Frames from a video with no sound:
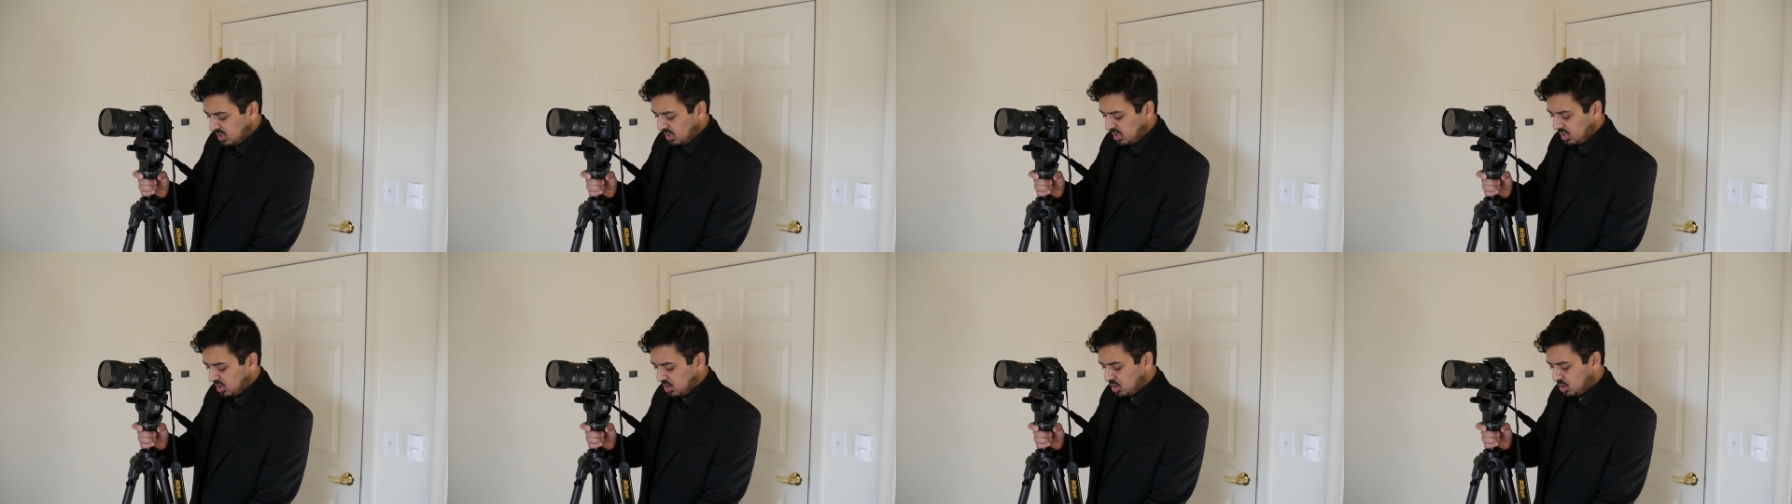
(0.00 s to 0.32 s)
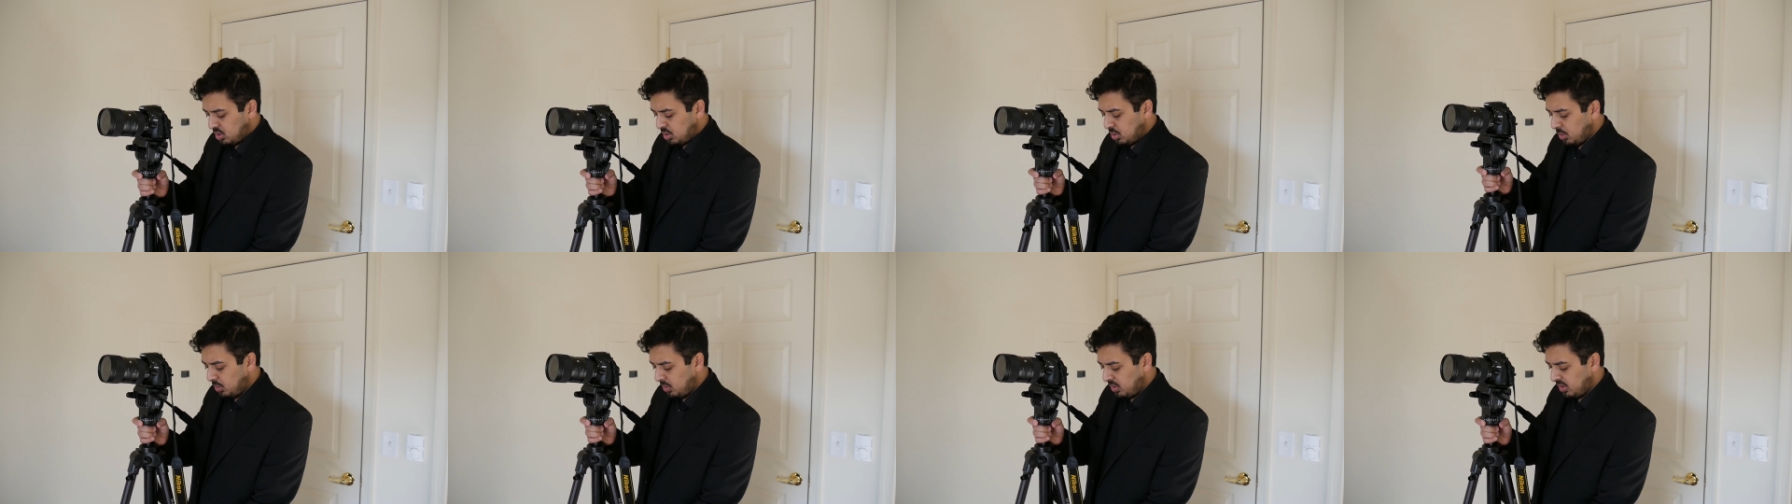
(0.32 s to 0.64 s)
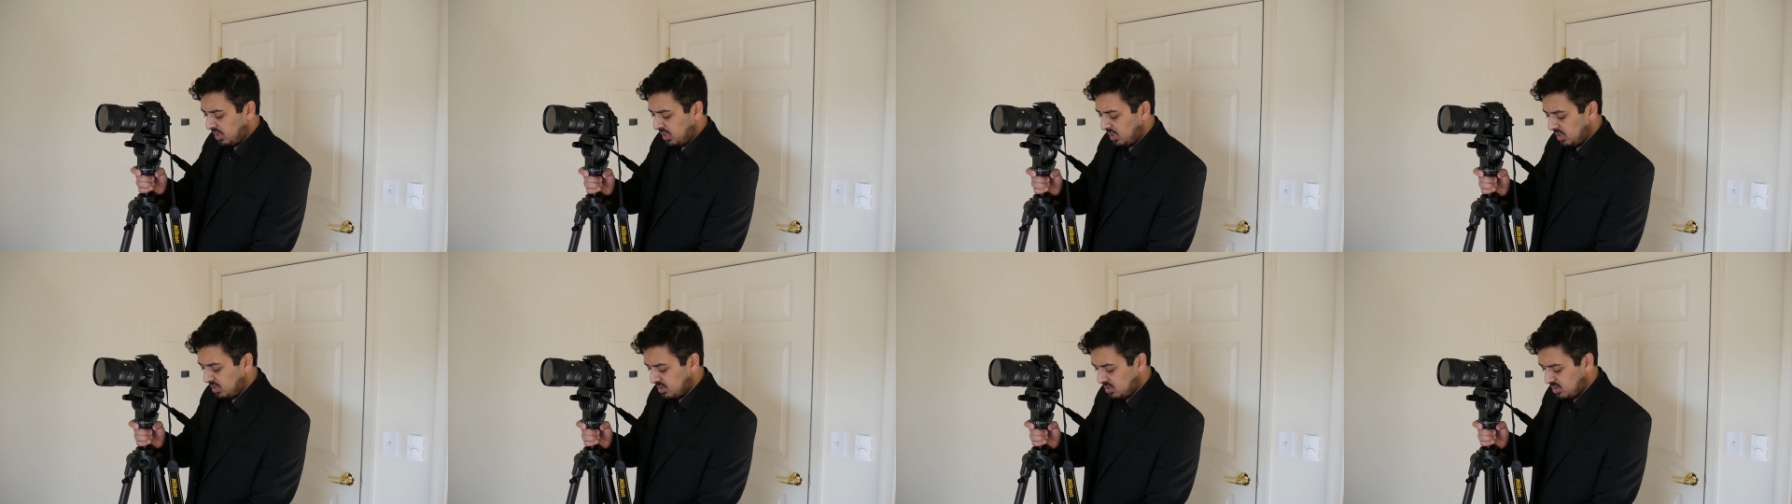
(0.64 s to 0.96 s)
There's two
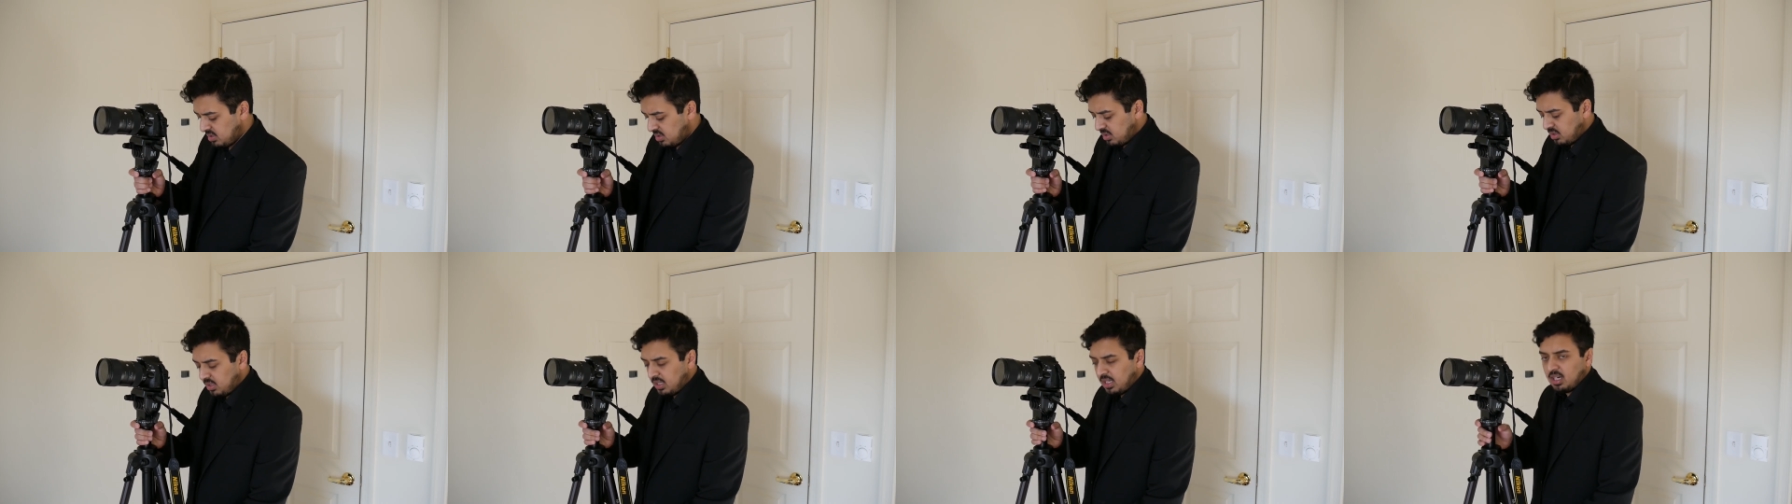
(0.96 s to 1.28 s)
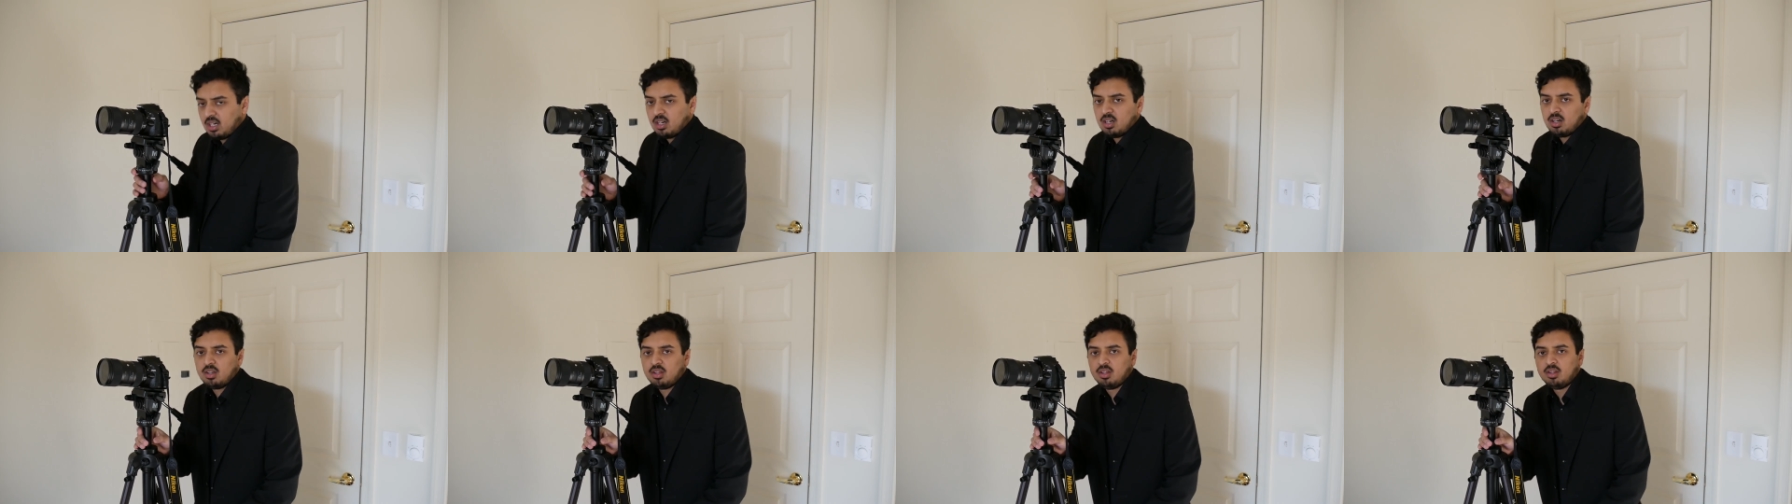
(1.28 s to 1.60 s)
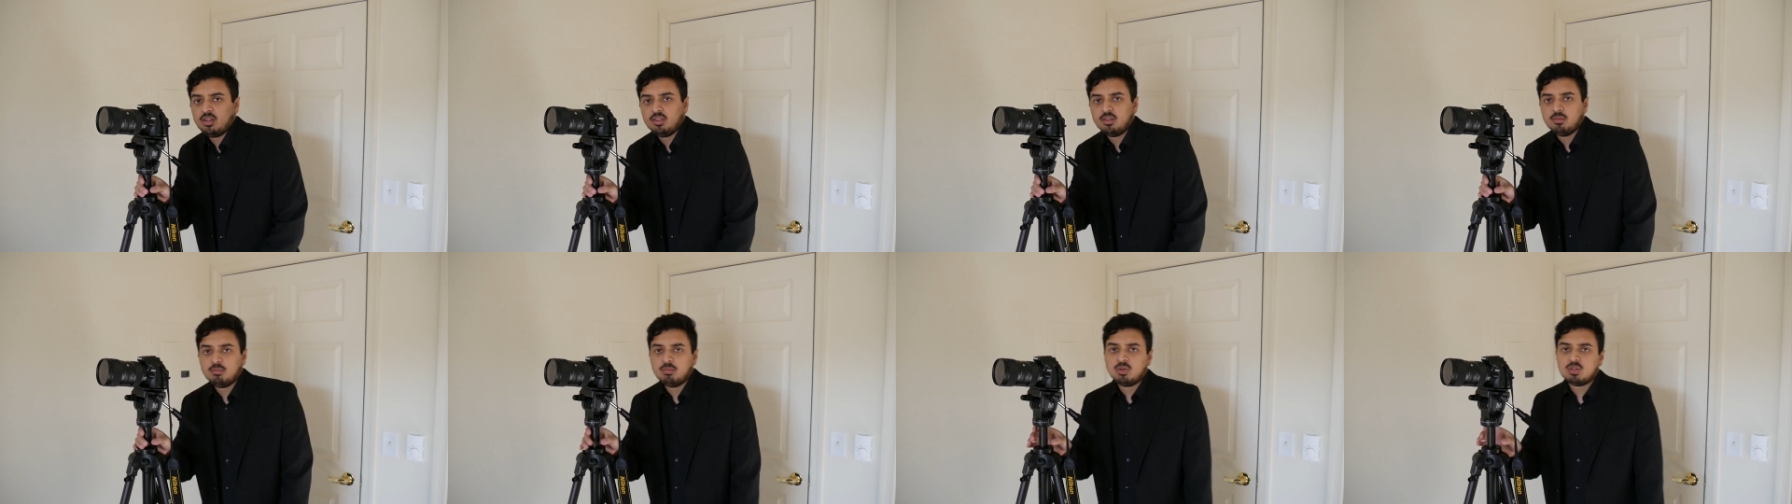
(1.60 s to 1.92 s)
things that are
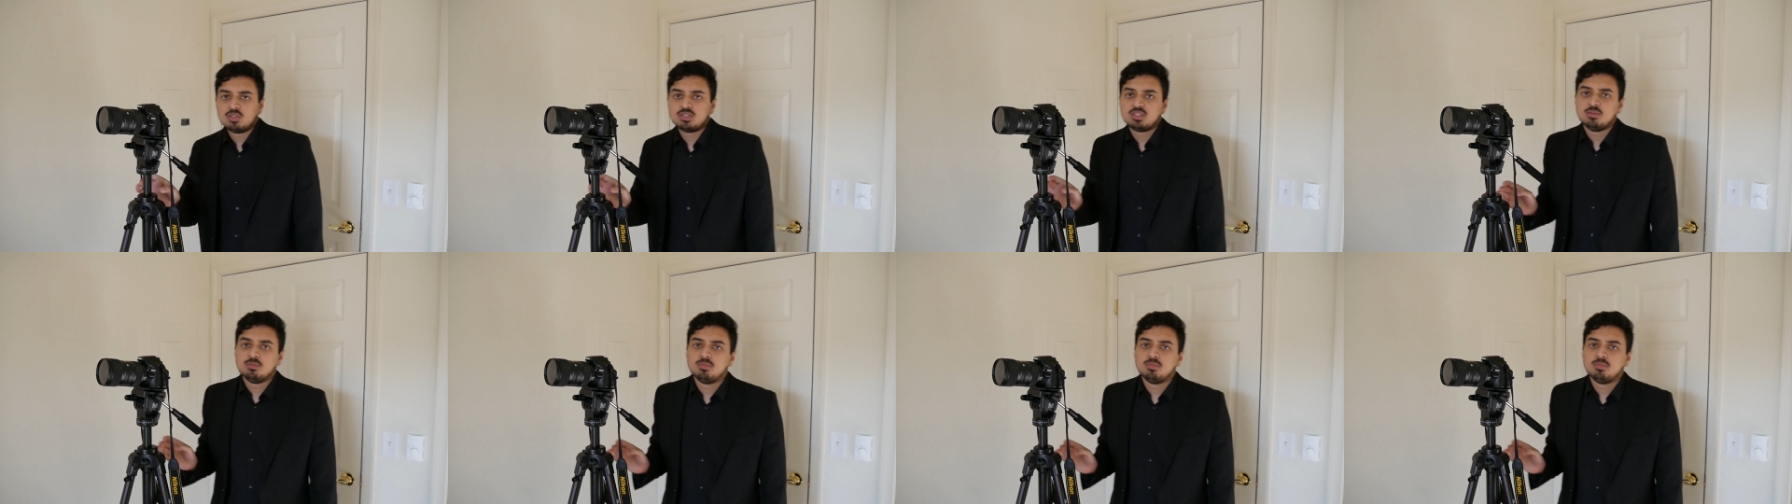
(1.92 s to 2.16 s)
the most